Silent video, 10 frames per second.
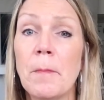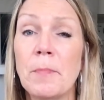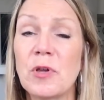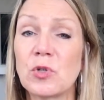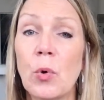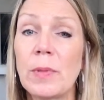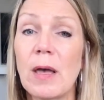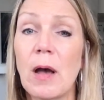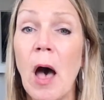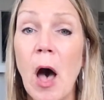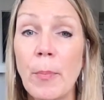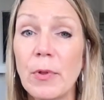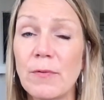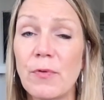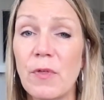there's only a couple
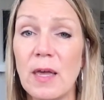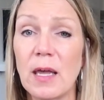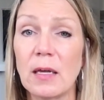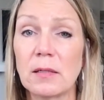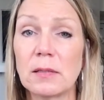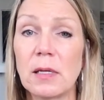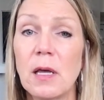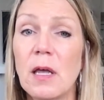of things